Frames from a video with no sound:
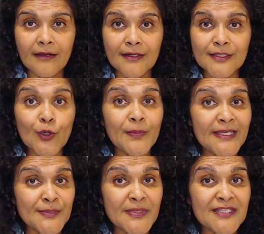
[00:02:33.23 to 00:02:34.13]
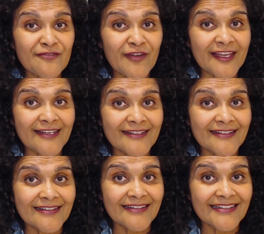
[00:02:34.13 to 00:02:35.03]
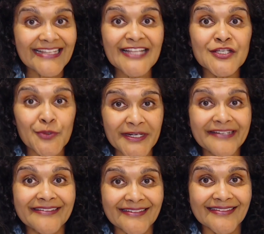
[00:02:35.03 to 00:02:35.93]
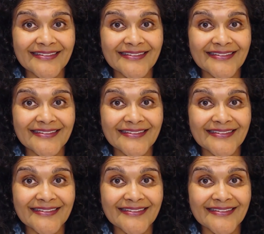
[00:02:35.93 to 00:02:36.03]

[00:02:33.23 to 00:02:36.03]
So be specific. That's critical.